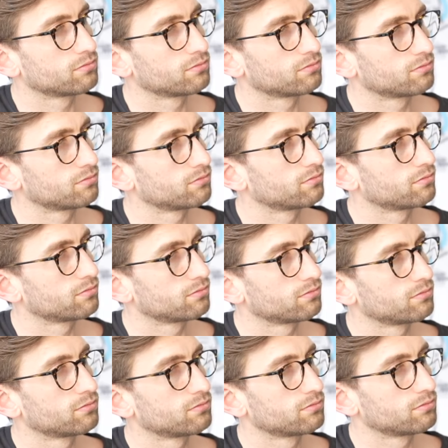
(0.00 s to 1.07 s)

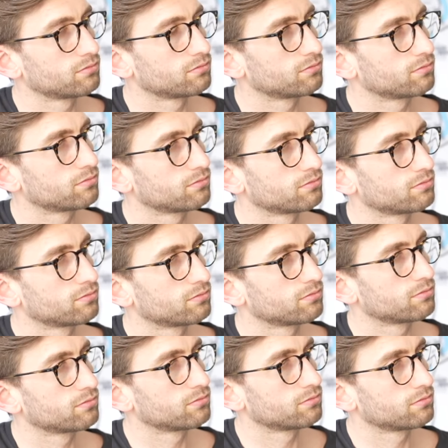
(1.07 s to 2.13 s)

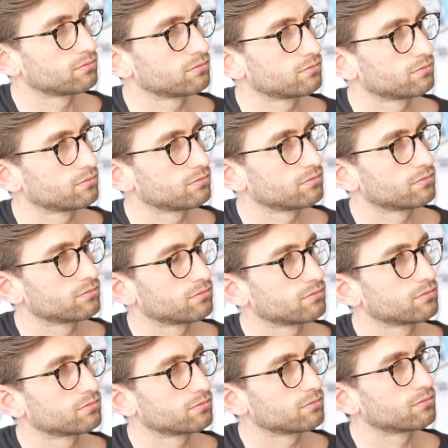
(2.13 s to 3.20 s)

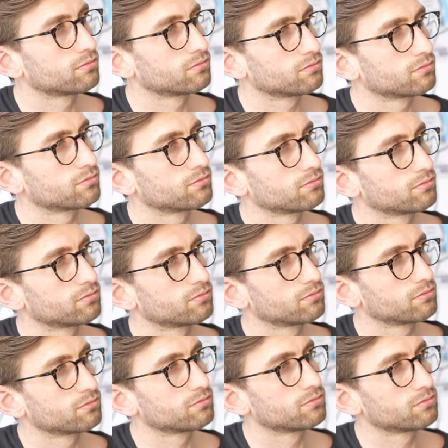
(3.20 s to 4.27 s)

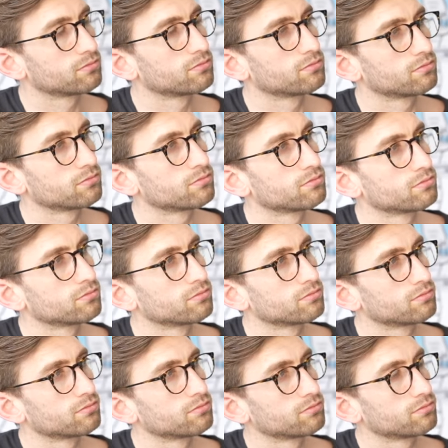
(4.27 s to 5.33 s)

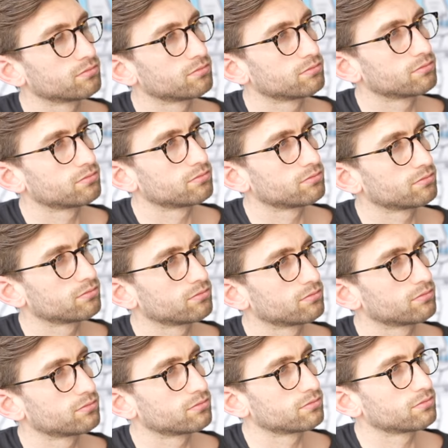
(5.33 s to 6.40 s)

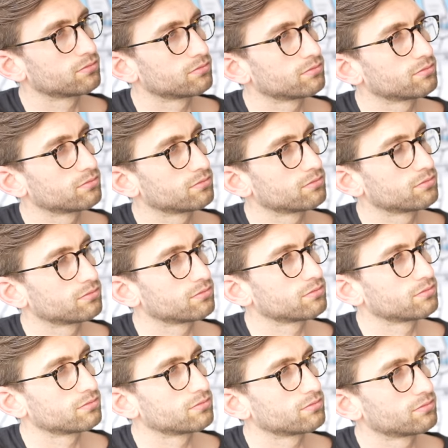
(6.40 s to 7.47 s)

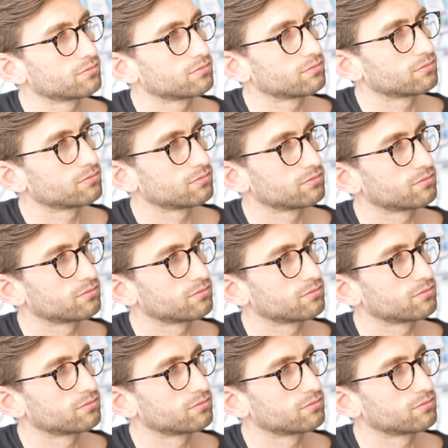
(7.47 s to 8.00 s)
[no speech]